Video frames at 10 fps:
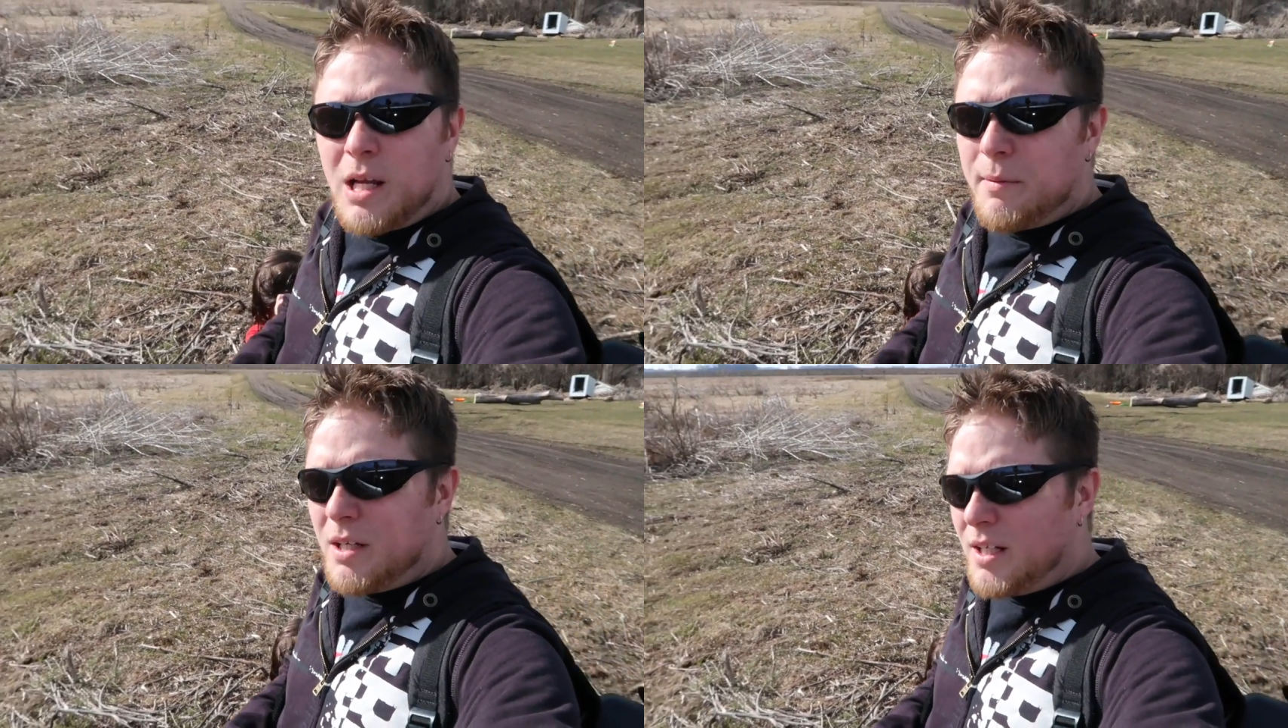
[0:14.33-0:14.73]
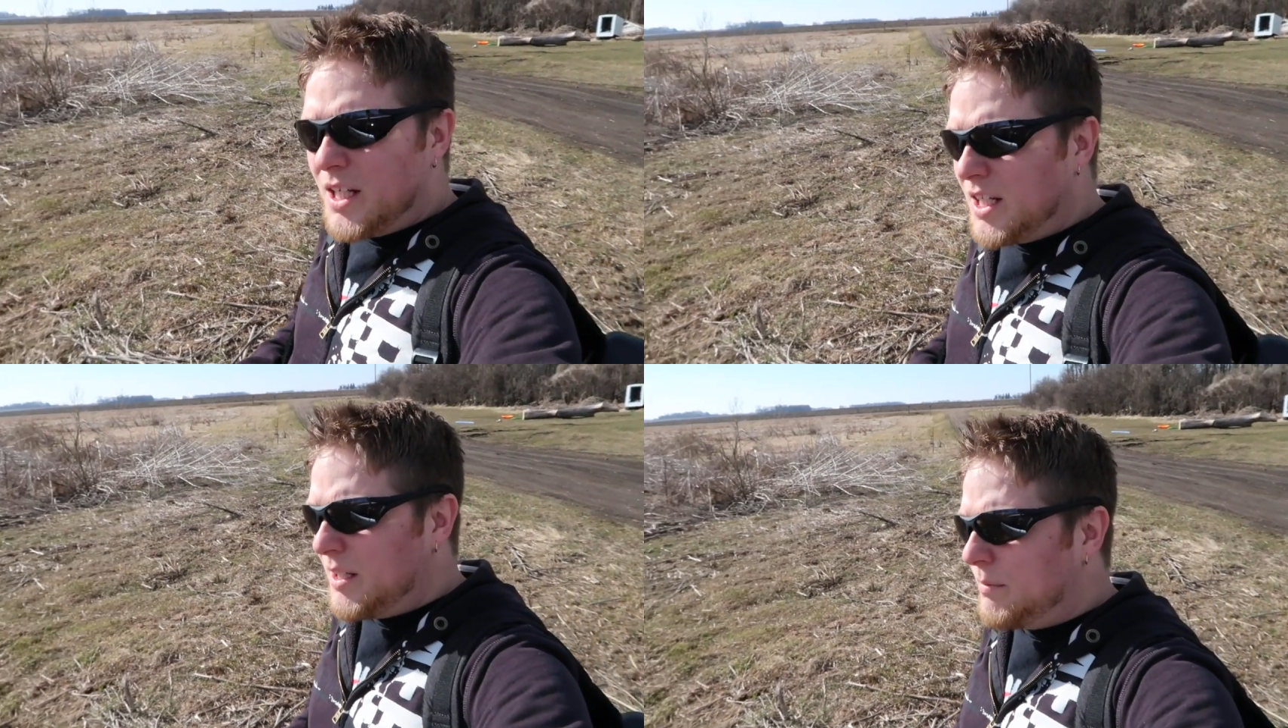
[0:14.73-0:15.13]

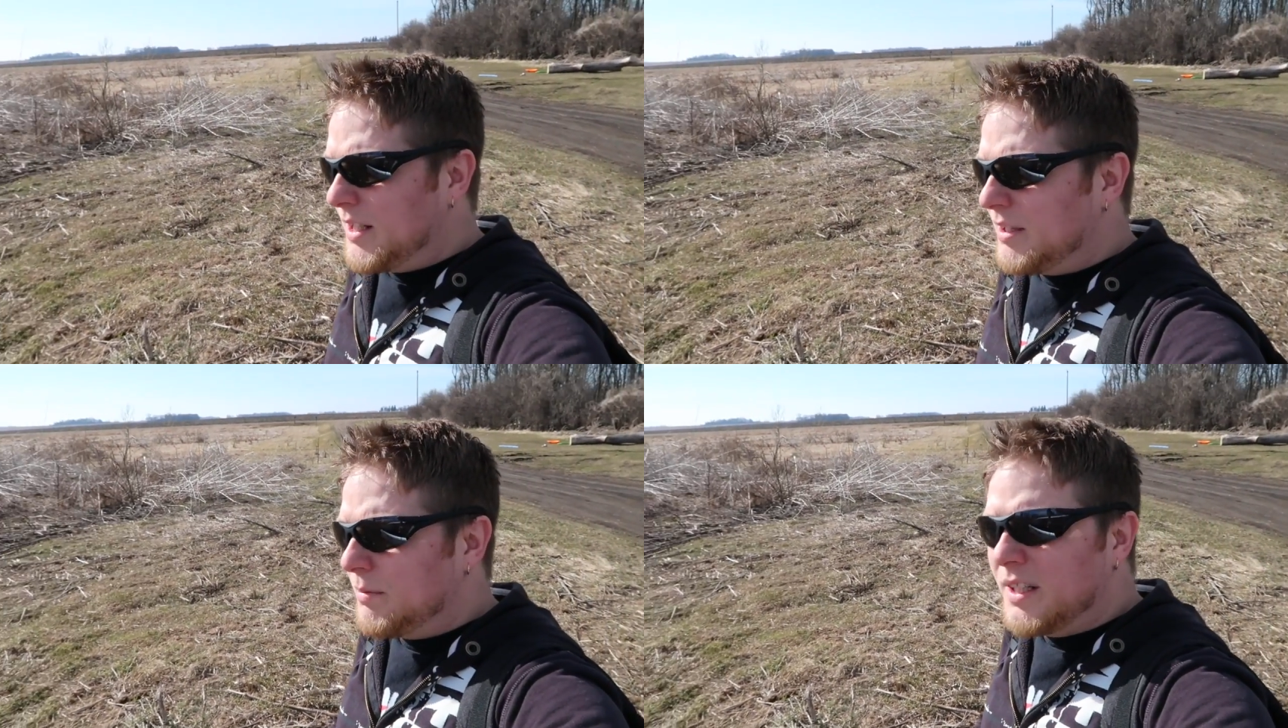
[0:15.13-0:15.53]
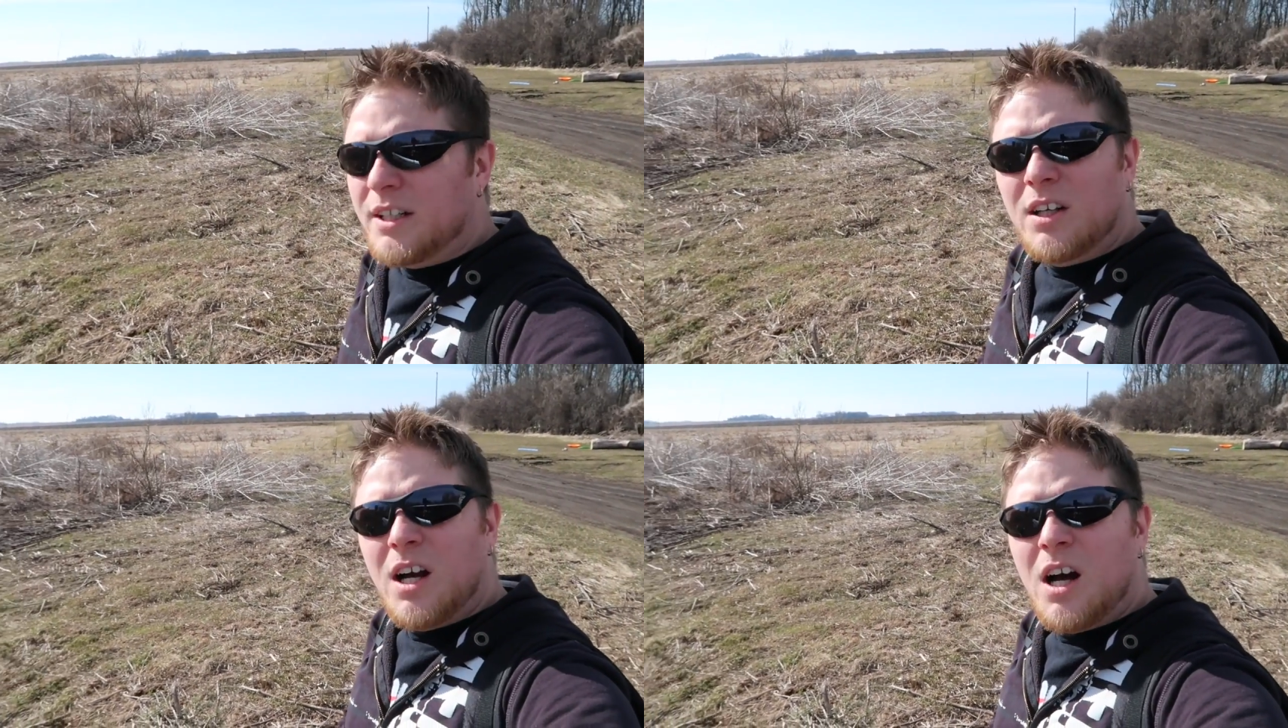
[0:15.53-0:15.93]
maybe play at the
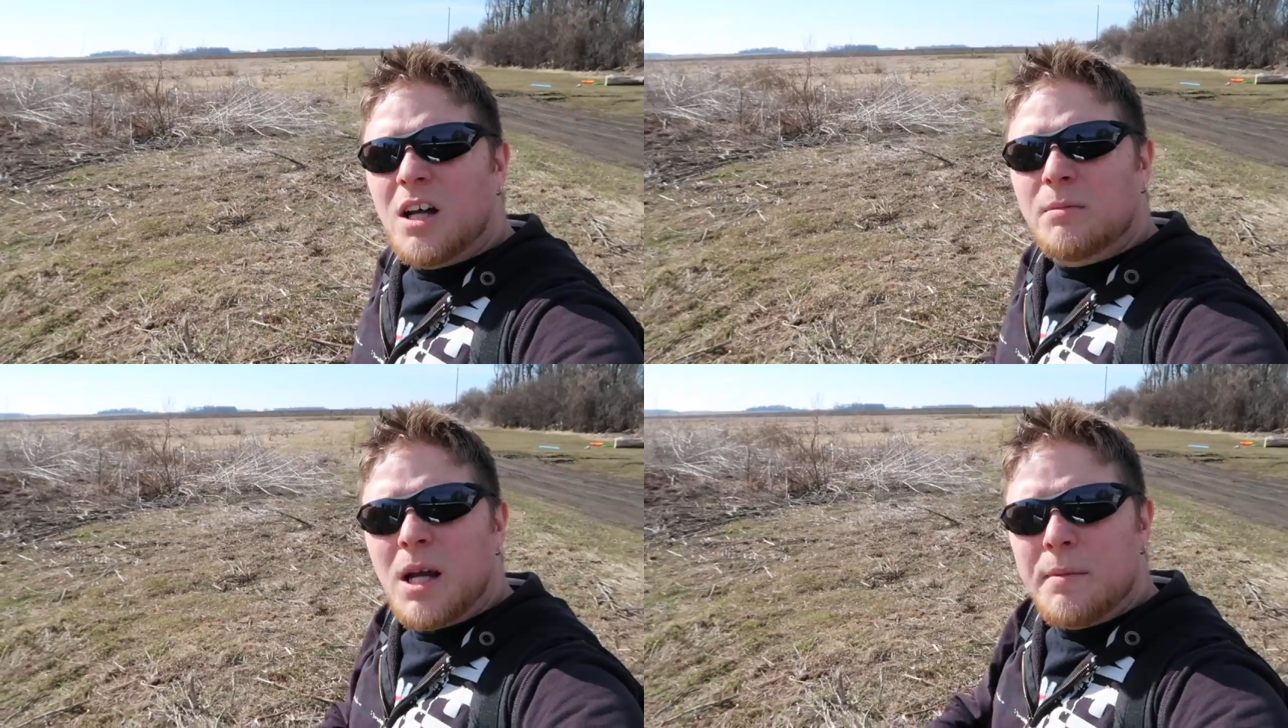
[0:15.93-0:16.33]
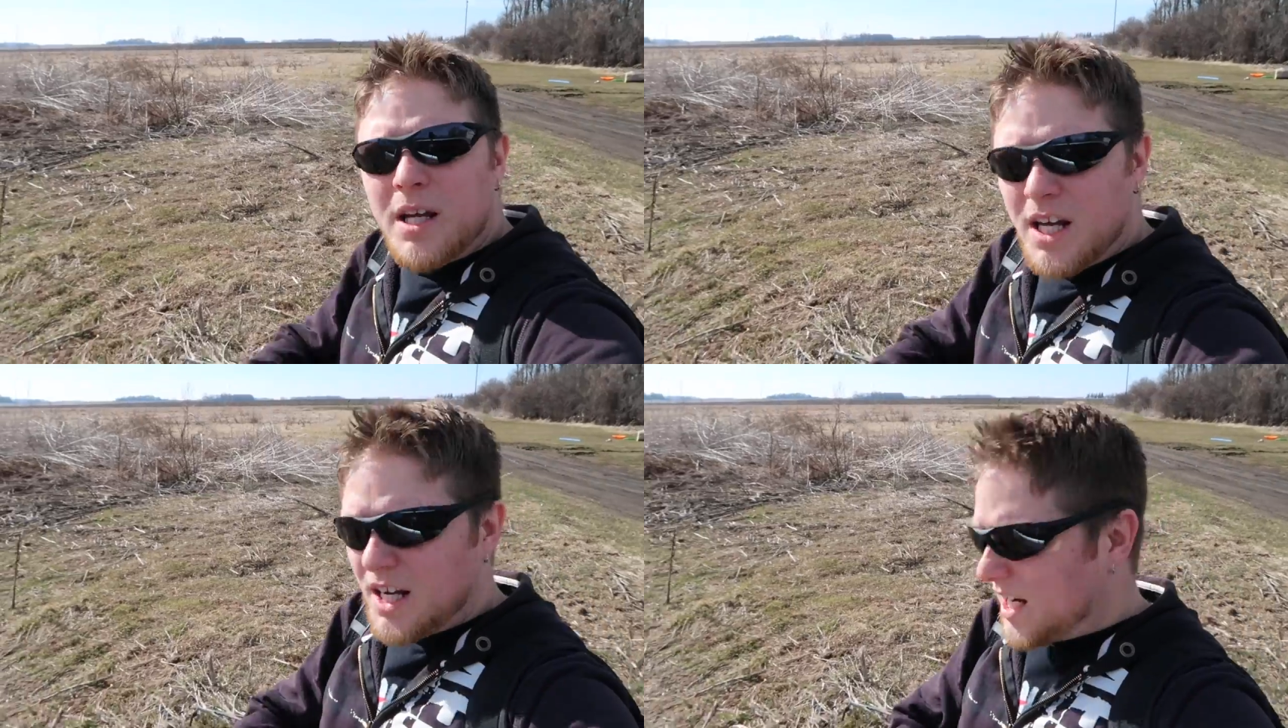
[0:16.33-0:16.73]
playground,
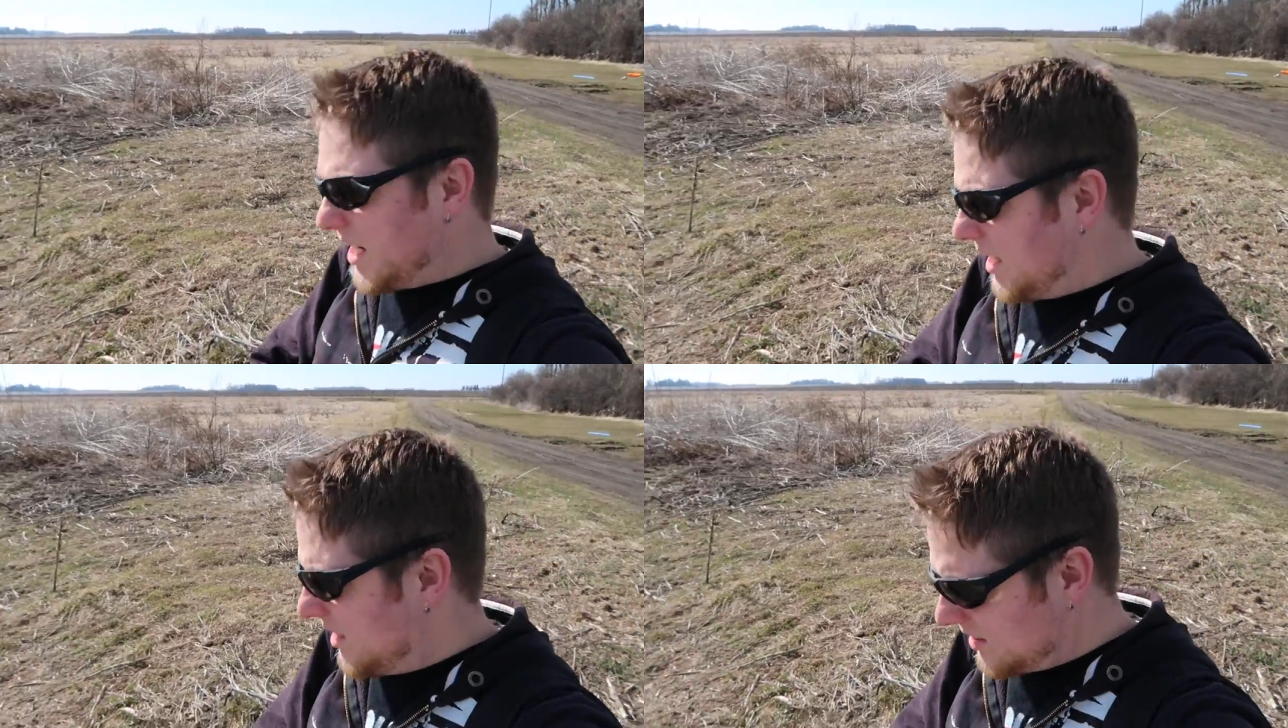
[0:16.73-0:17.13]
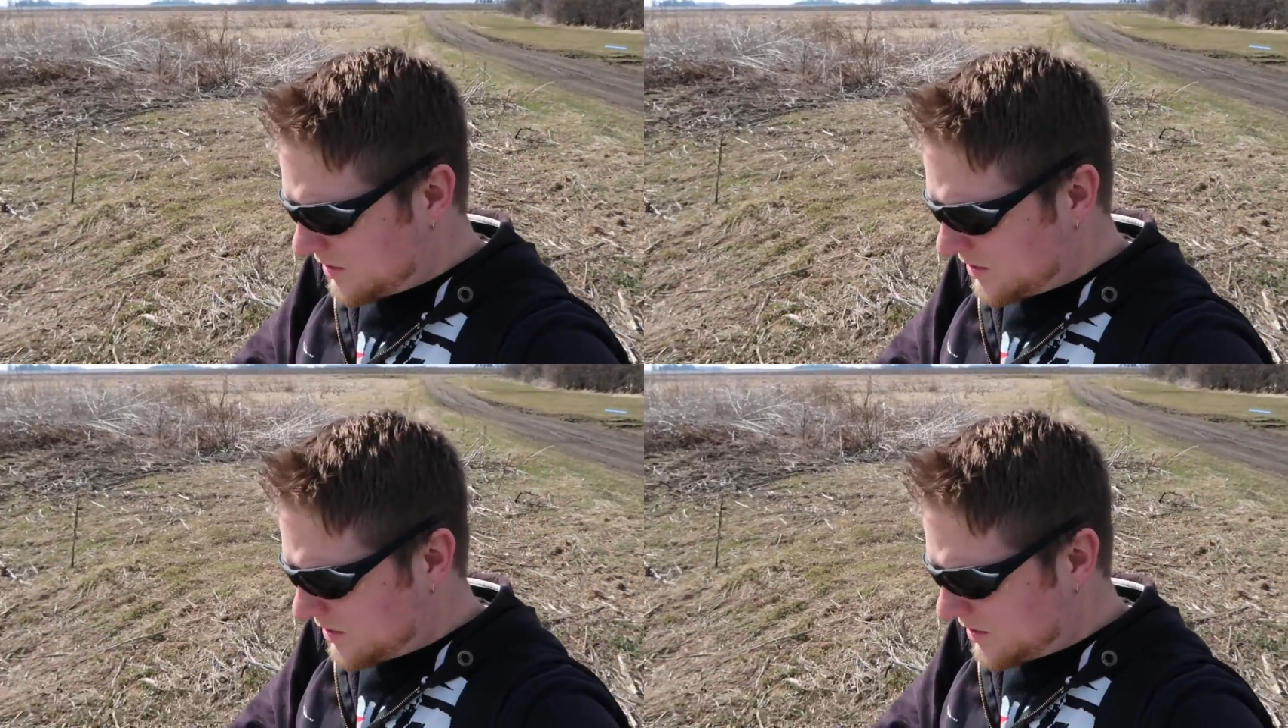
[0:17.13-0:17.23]
maybe,